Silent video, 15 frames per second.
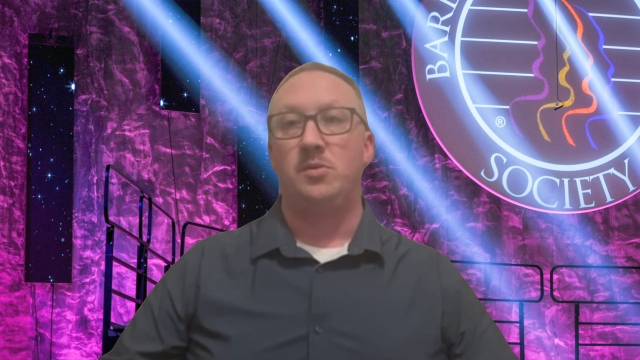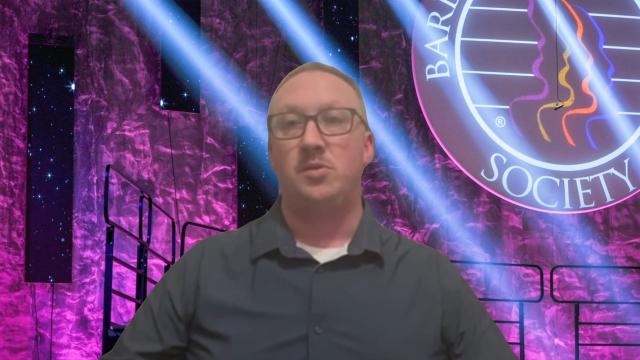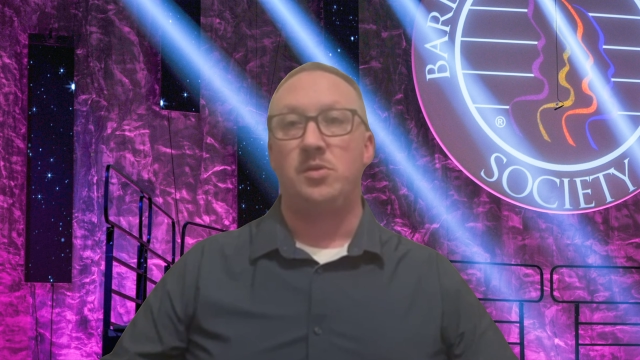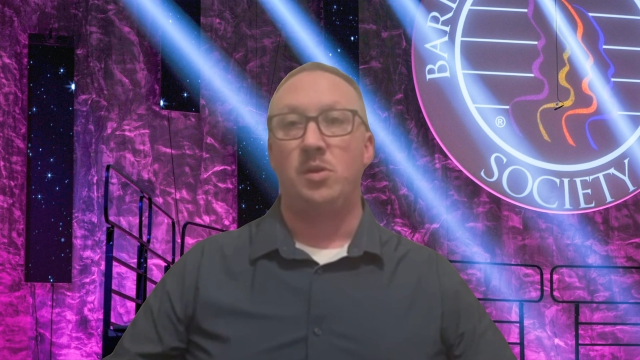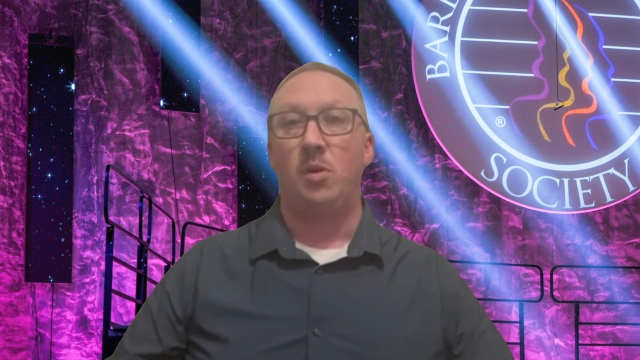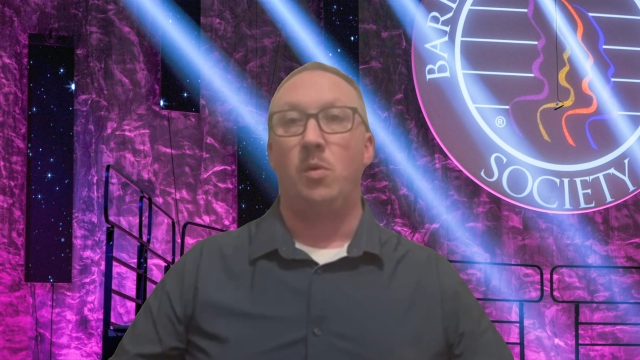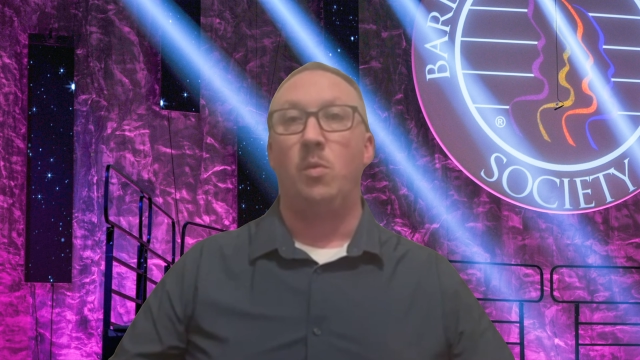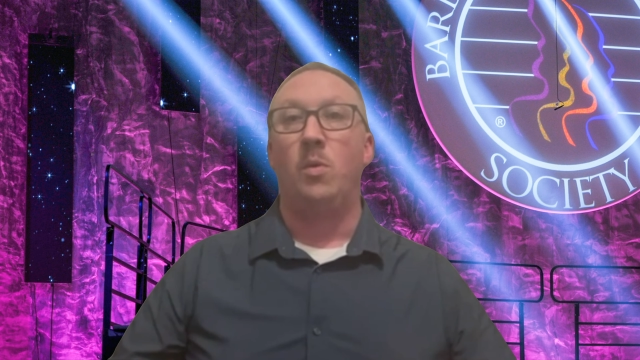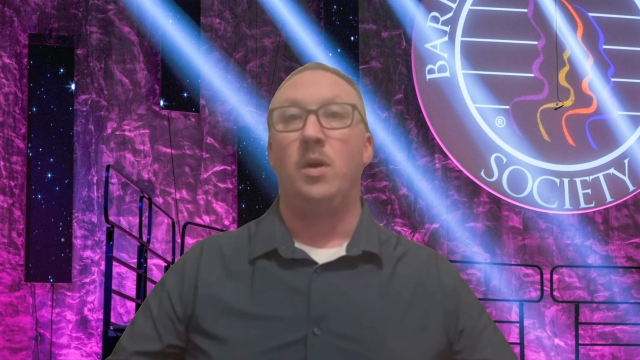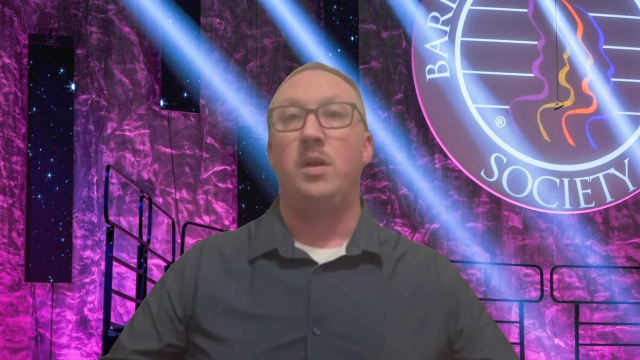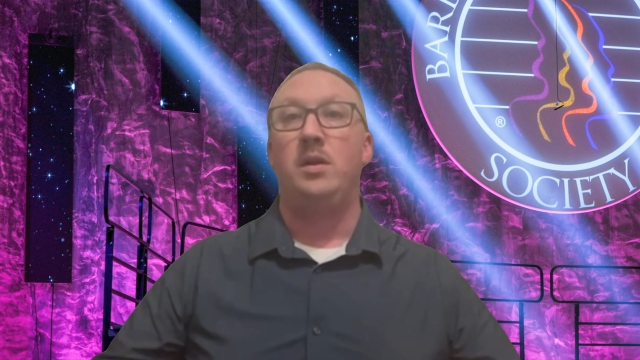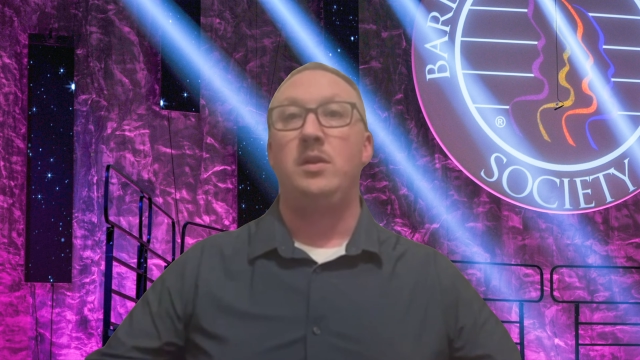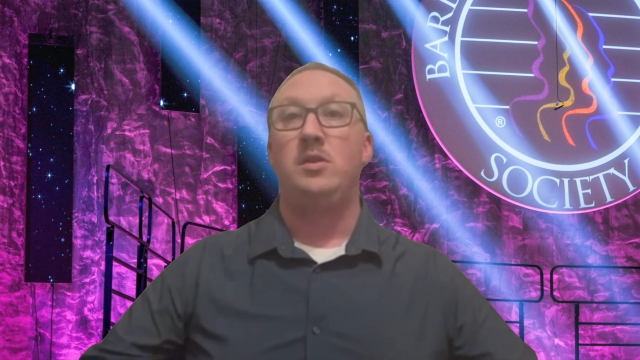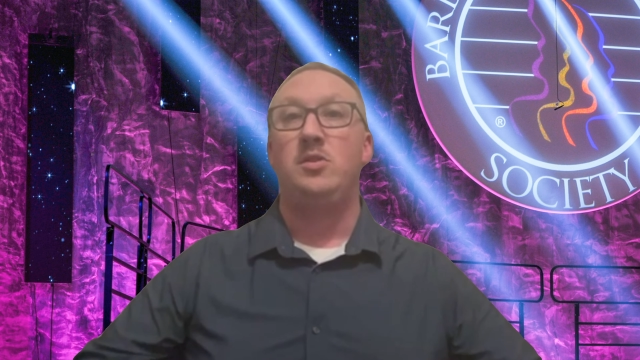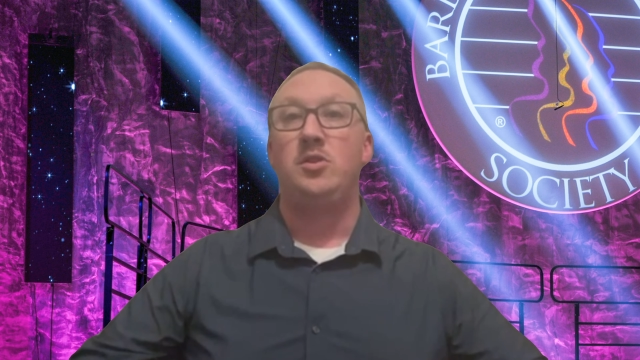So
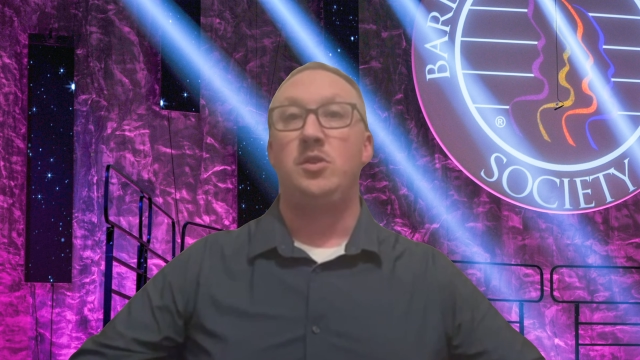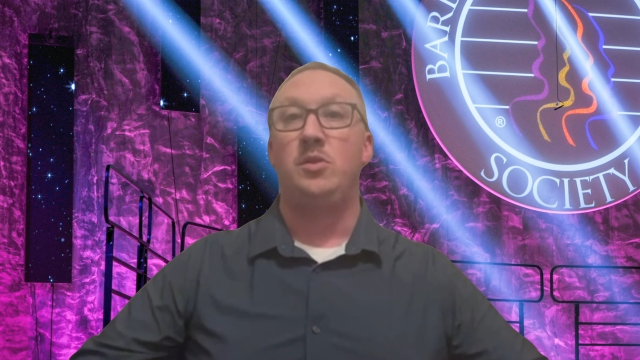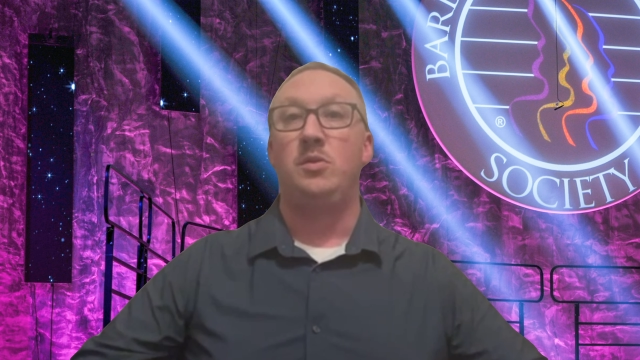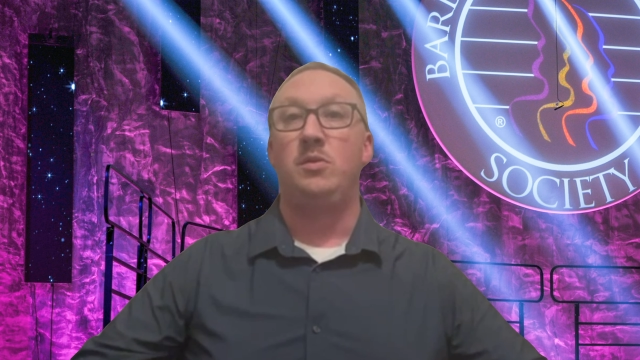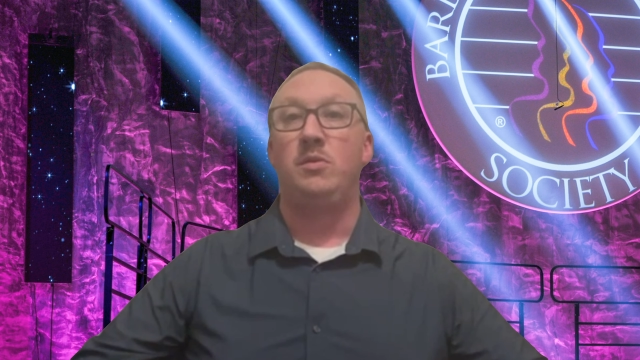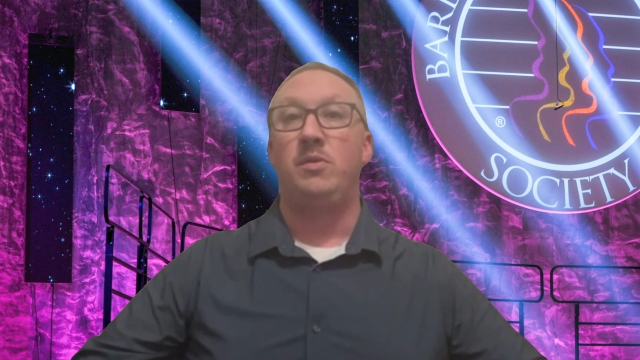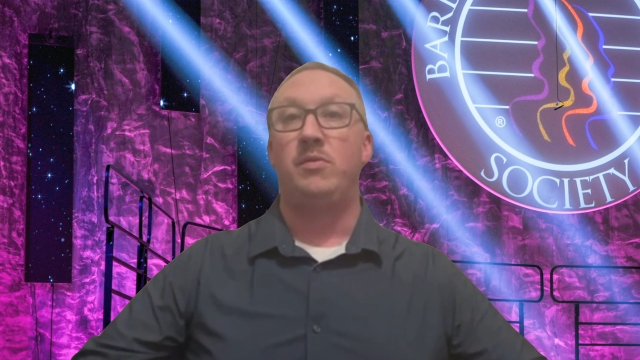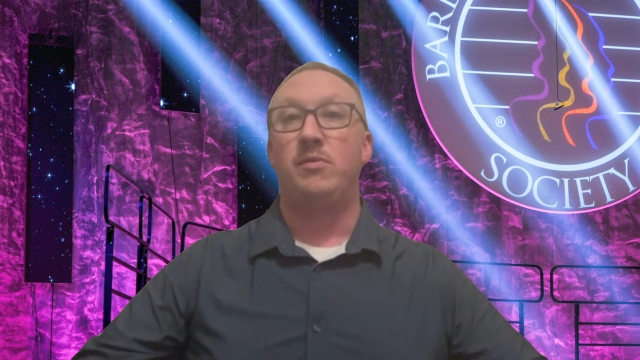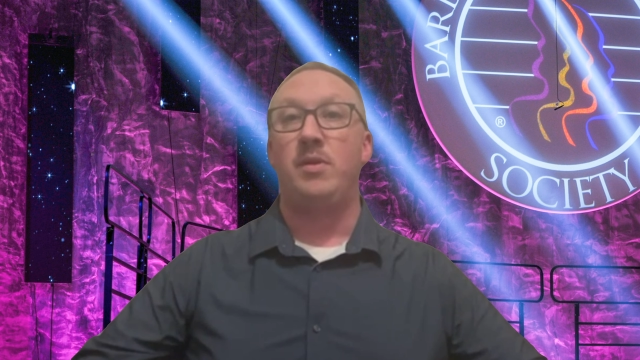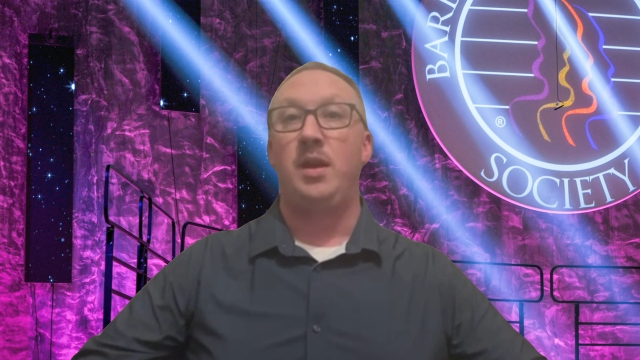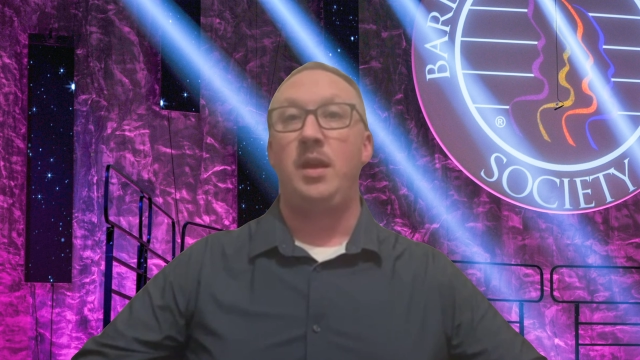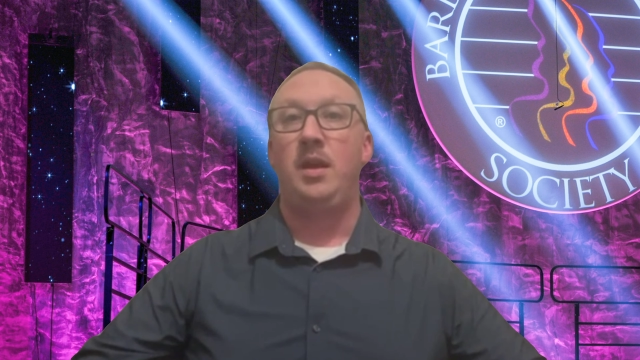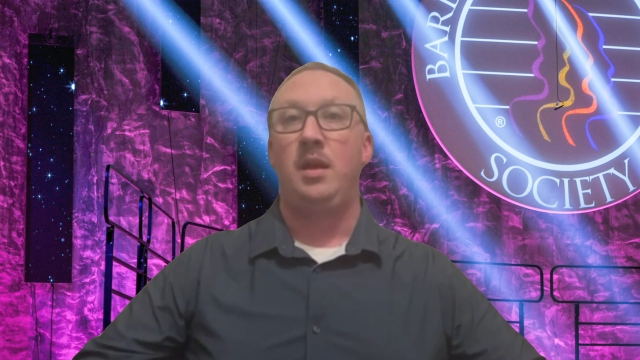1, 2, 3.